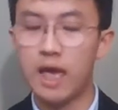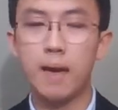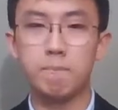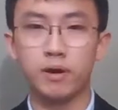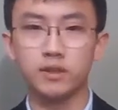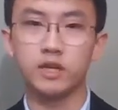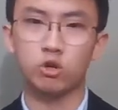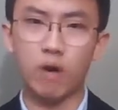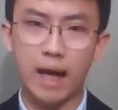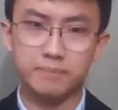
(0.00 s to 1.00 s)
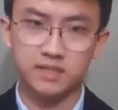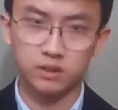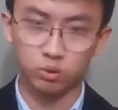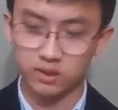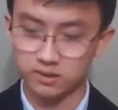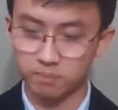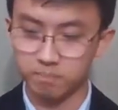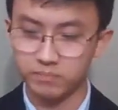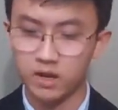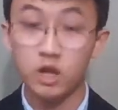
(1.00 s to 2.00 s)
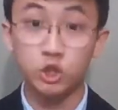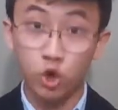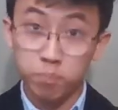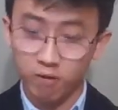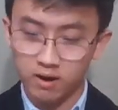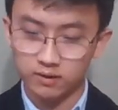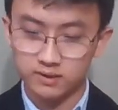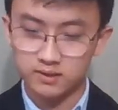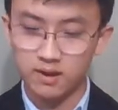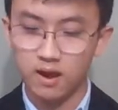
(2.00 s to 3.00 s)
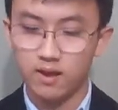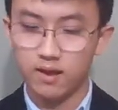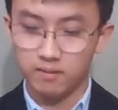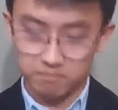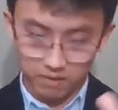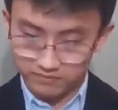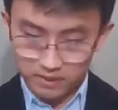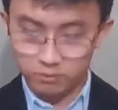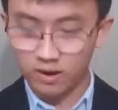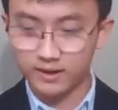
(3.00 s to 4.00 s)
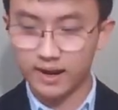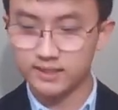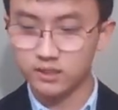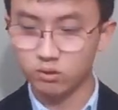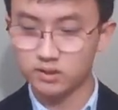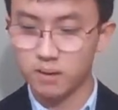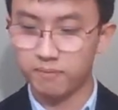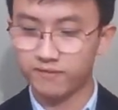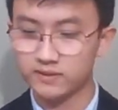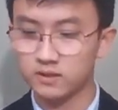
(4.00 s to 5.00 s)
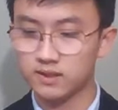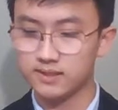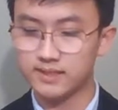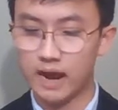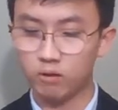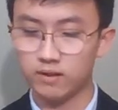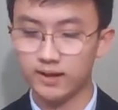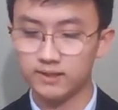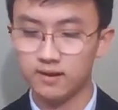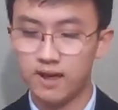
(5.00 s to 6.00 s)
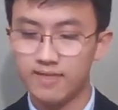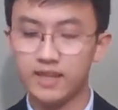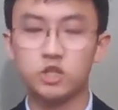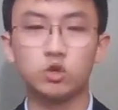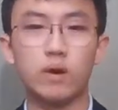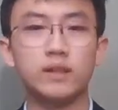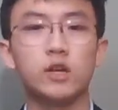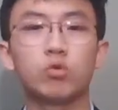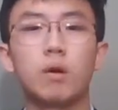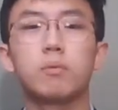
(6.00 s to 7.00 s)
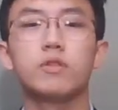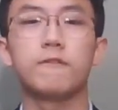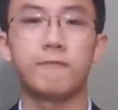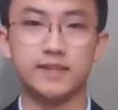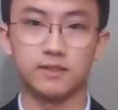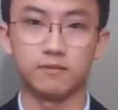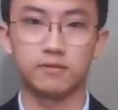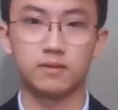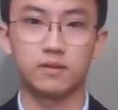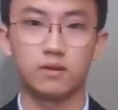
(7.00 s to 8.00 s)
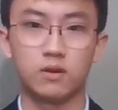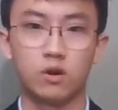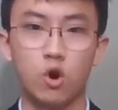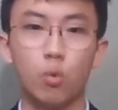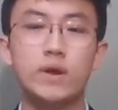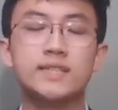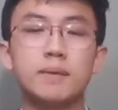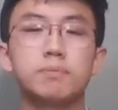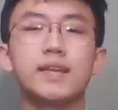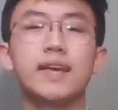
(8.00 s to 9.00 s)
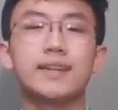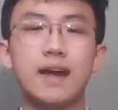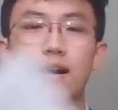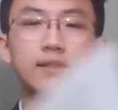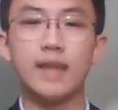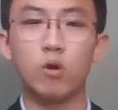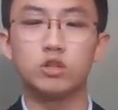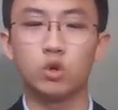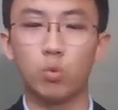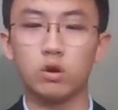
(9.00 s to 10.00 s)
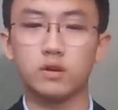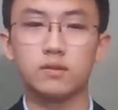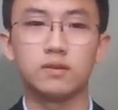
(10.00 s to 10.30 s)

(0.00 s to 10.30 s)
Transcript: and political absolutism, 2 products of democratic ideals Professor Sunstein outlined that directly crumble in the face of. We simply cannot allow it to work.